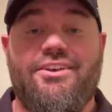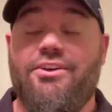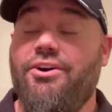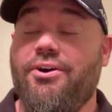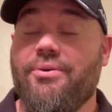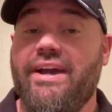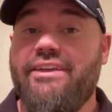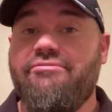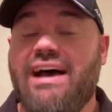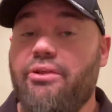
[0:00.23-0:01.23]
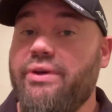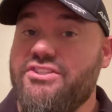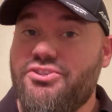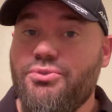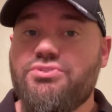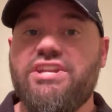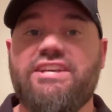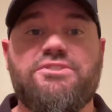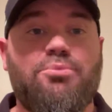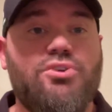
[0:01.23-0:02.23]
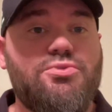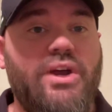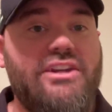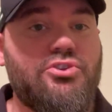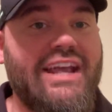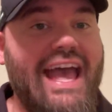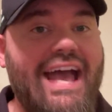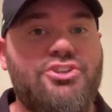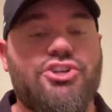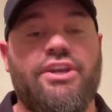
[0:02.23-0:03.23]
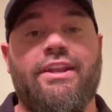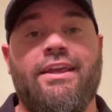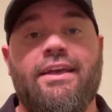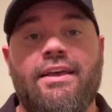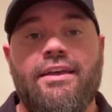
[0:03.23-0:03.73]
All right, following Tuesday's sports wagering action,